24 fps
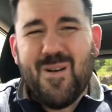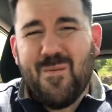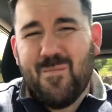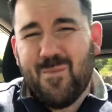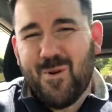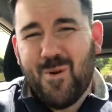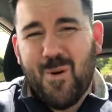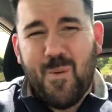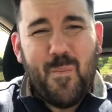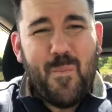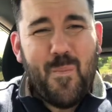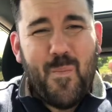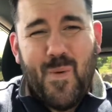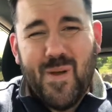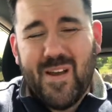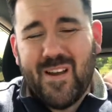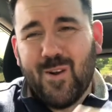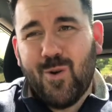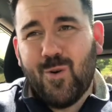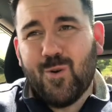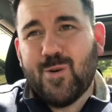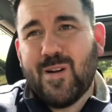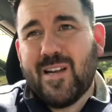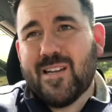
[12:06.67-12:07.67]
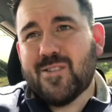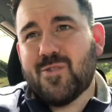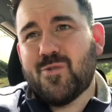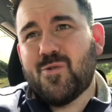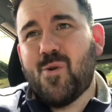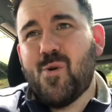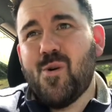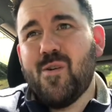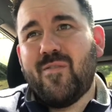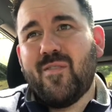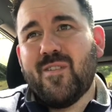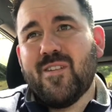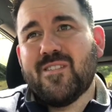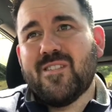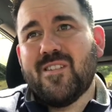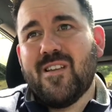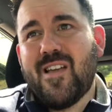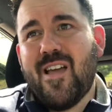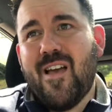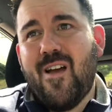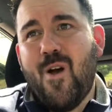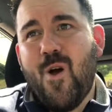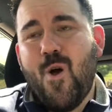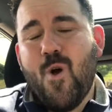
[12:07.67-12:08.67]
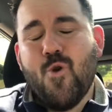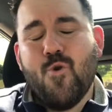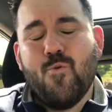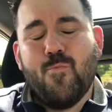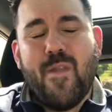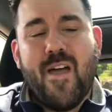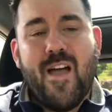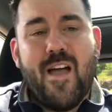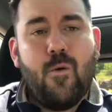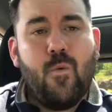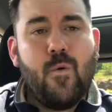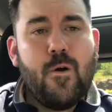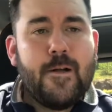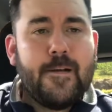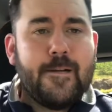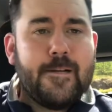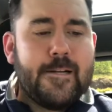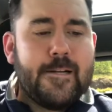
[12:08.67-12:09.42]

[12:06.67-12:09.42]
but I've got a big long ass drive to get home now.